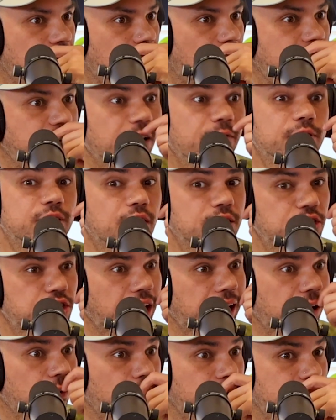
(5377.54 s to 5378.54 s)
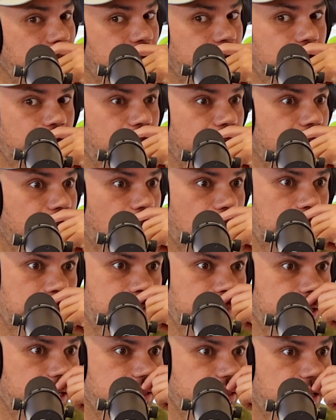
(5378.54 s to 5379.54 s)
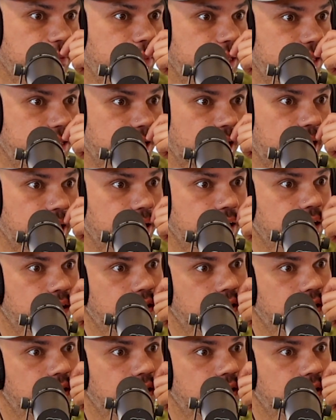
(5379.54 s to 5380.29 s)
I never touched heroin, and thank God, because I'd be dead.